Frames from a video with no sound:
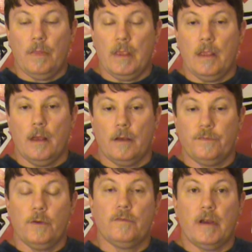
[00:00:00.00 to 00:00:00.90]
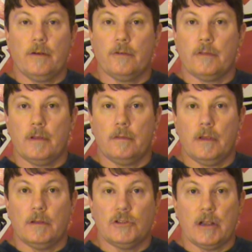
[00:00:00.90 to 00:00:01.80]
The food vendors
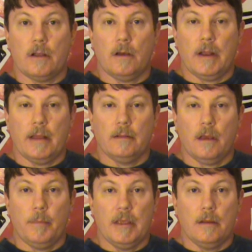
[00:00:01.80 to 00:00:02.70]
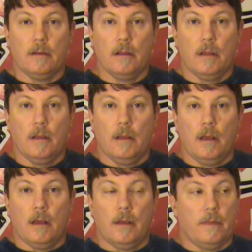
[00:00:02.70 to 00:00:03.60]
that Gen Con had come in
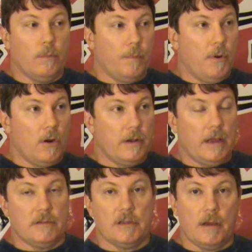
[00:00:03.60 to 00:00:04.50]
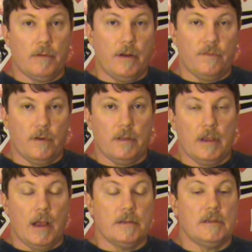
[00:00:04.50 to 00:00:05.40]
that were parked outside right in front
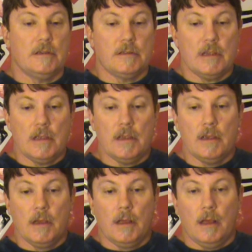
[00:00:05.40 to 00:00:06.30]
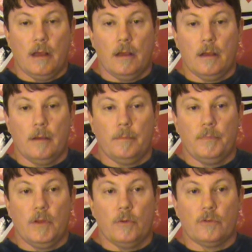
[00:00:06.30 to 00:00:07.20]
of the ICC,
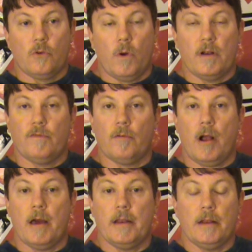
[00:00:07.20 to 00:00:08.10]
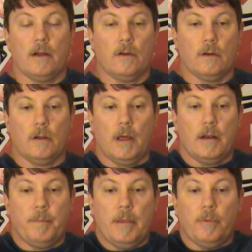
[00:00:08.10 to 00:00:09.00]
there was quite a variety, and I heard a
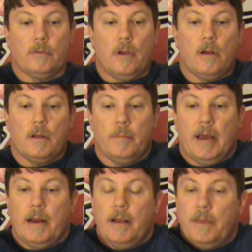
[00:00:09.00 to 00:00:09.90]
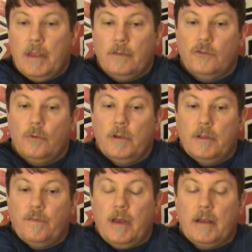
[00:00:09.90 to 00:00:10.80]
lot of people talking about how they
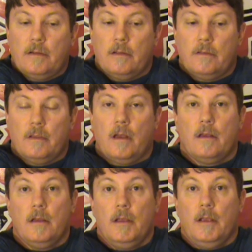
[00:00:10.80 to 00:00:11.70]
enjoyed the fact that